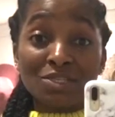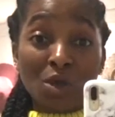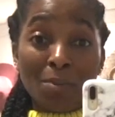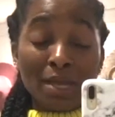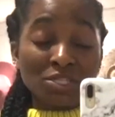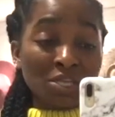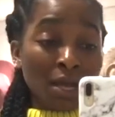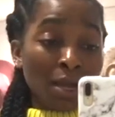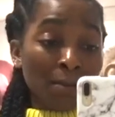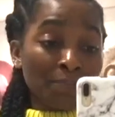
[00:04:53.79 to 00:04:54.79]
so much
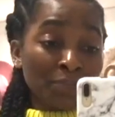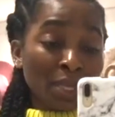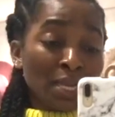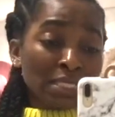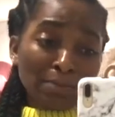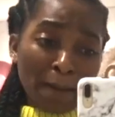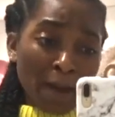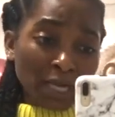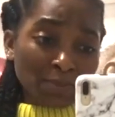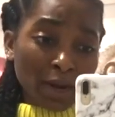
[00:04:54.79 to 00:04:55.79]
to my
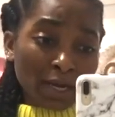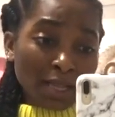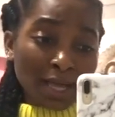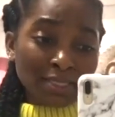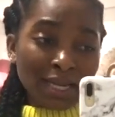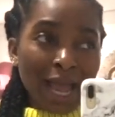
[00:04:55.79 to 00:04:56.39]
Poshmark closet.